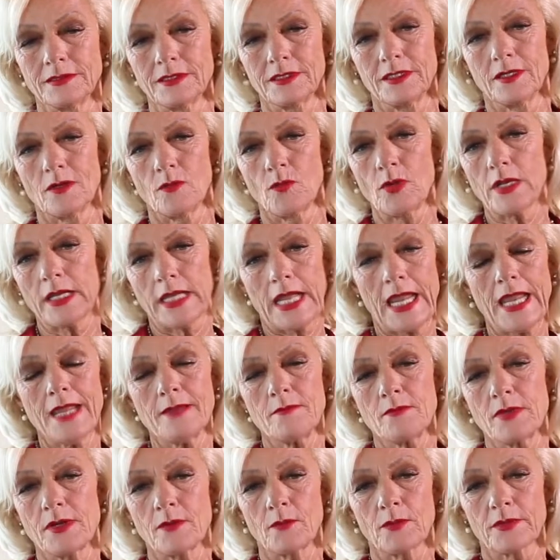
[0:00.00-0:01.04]
We came
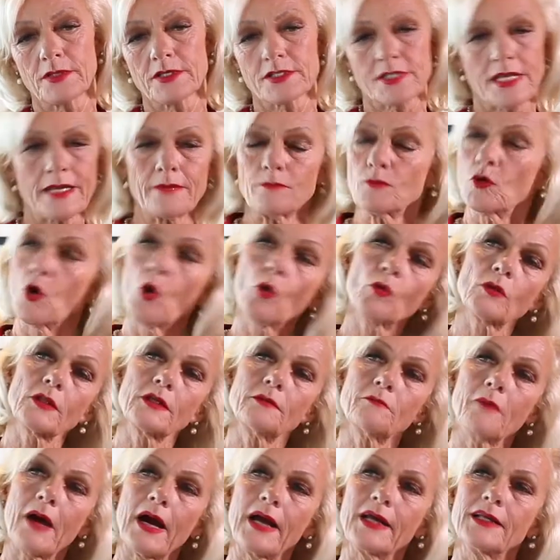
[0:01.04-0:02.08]
here with the same goal in
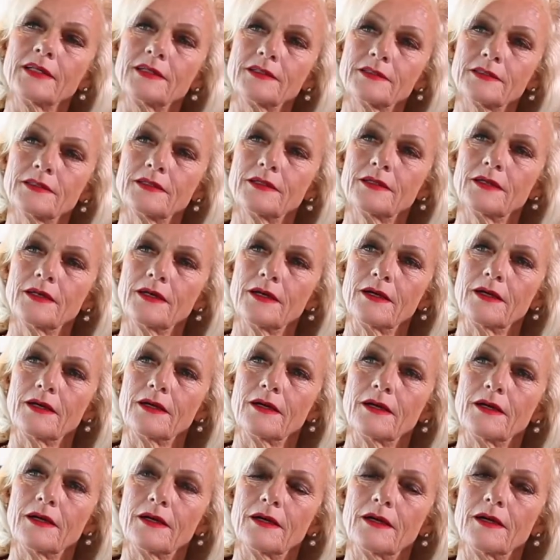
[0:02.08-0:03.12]
mind.
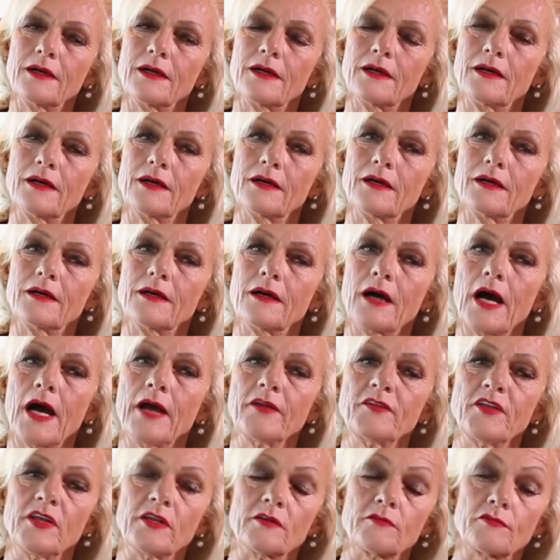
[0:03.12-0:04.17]
I
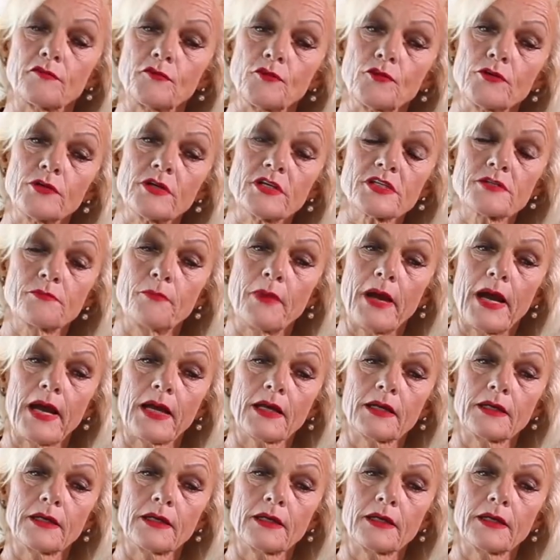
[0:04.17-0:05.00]
did a few years back,